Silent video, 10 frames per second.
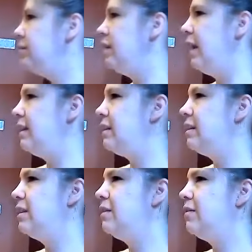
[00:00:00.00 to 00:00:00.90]

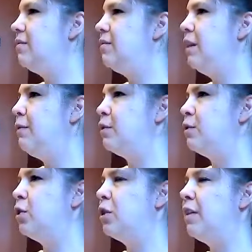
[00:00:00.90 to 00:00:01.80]
Nice. And if you're
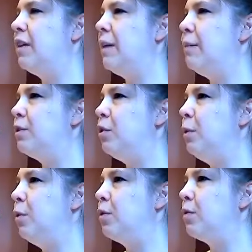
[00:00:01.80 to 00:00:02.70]
circling the hips, go
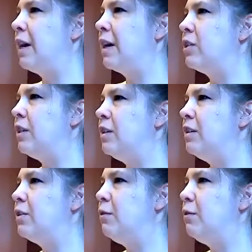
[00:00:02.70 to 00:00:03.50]
both directions.